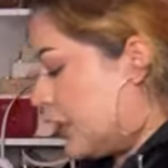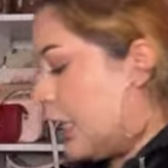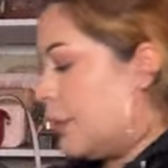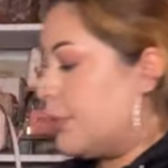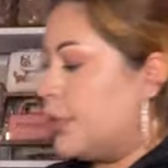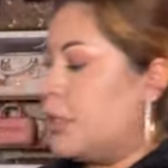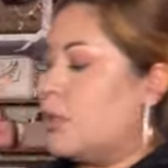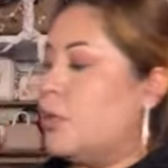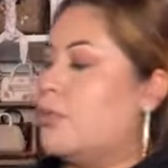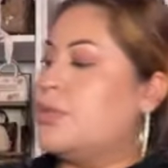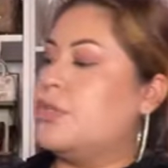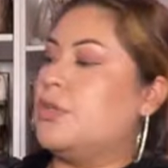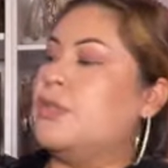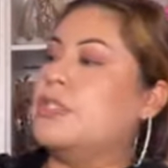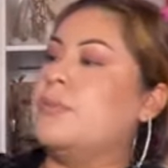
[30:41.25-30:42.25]
I'm going to go
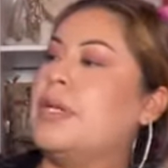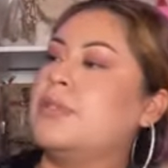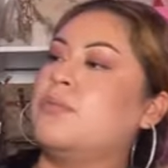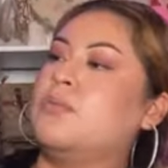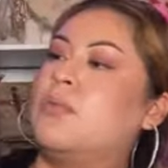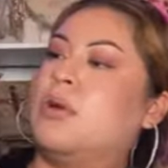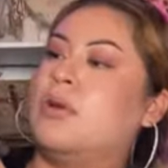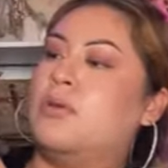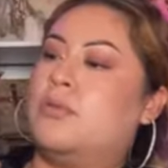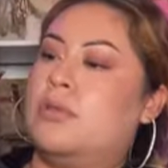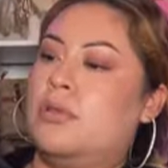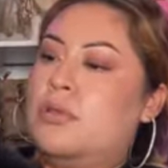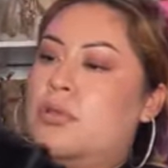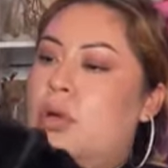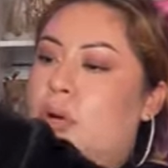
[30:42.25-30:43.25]
return this bag tomorrow.
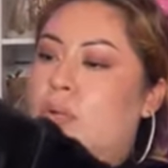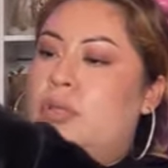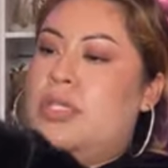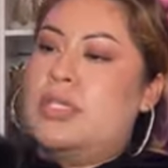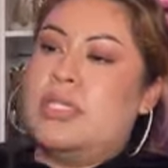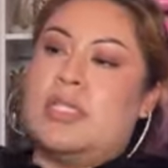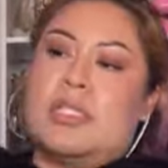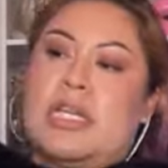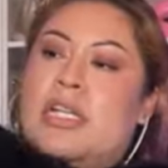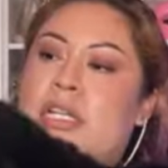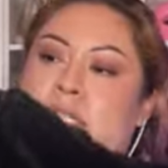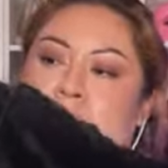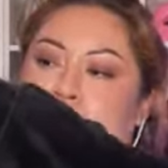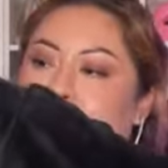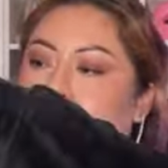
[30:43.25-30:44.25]
No, this is
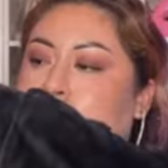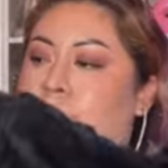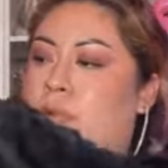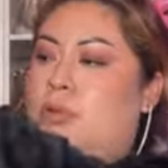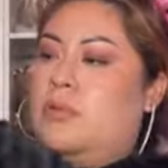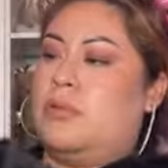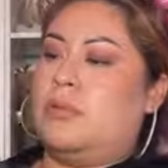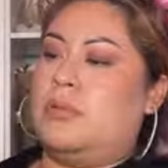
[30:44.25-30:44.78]
unacceptable.